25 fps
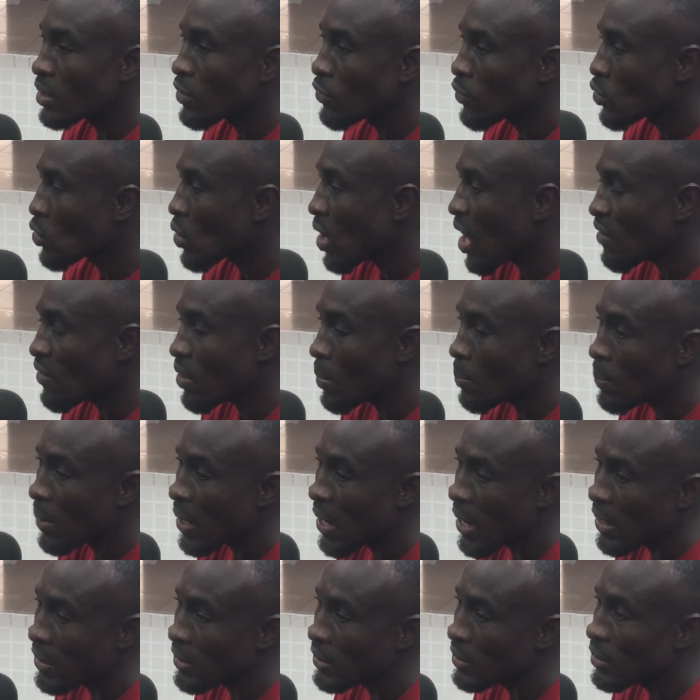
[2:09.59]
if you don't have a
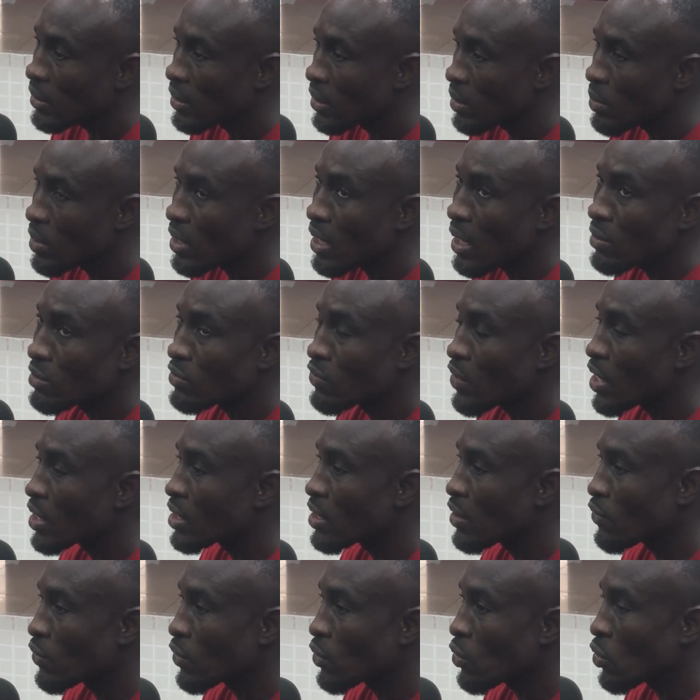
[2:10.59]
plan, it becomes very
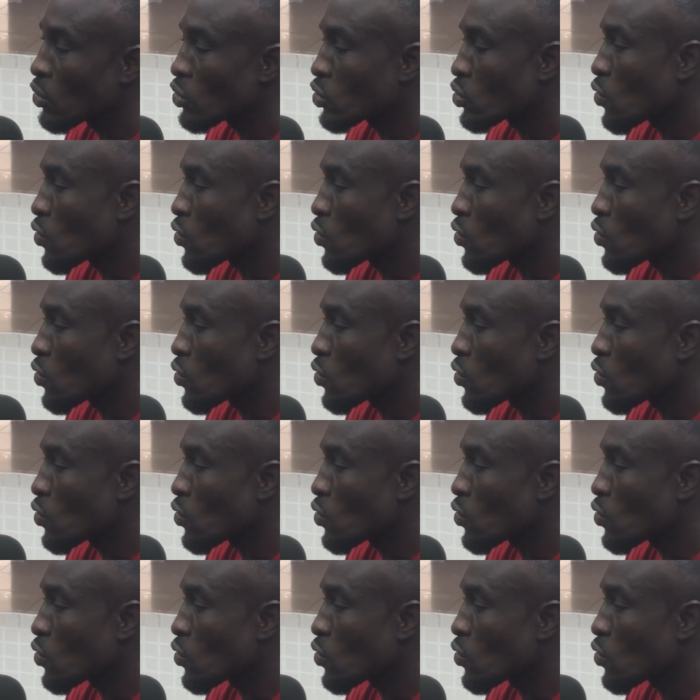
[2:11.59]
difficult.